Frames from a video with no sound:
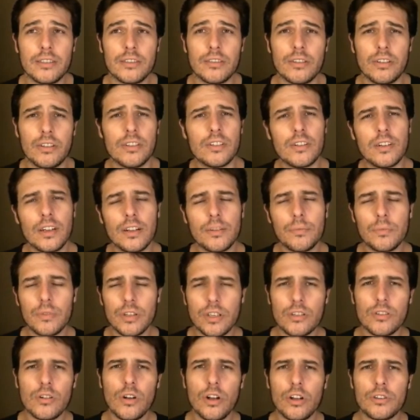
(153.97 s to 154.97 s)
So
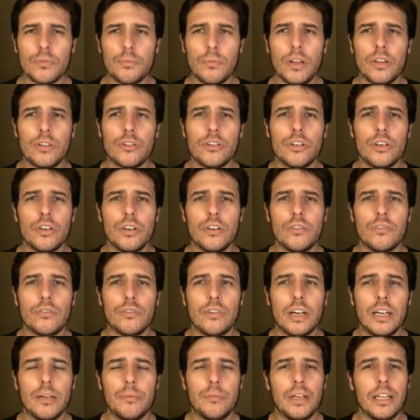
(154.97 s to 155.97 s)
this last month shouldn't have
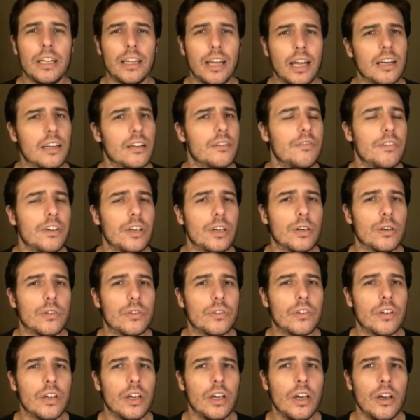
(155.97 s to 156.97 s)
really been that
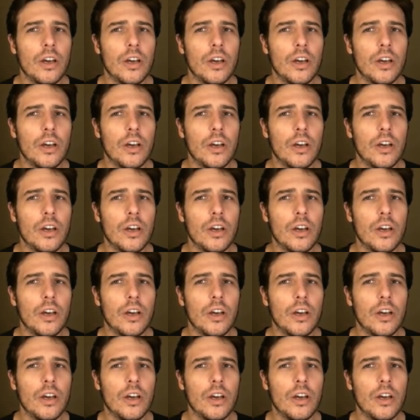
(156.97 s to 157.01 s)
difficult,